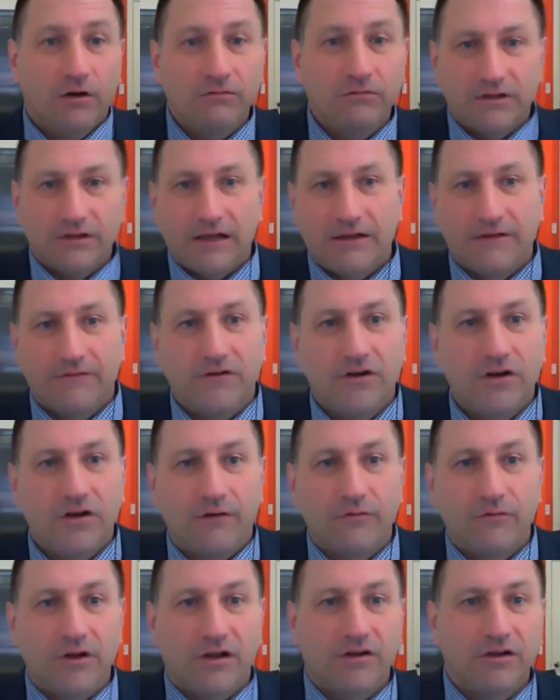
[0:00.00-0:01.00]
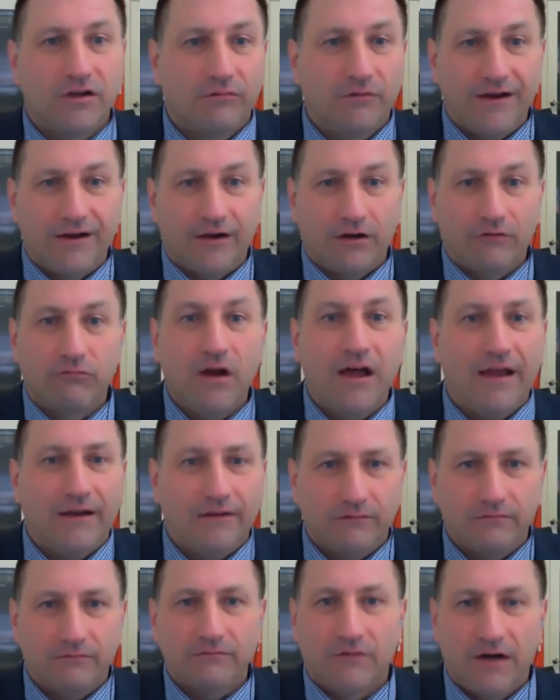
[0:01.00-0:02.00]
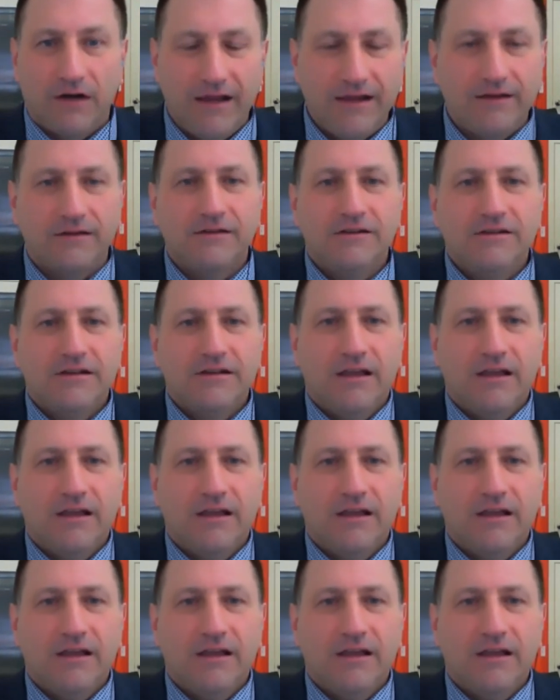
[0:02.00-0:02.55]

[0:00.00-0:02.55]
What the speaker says: like if you're not a real good runner, run, right?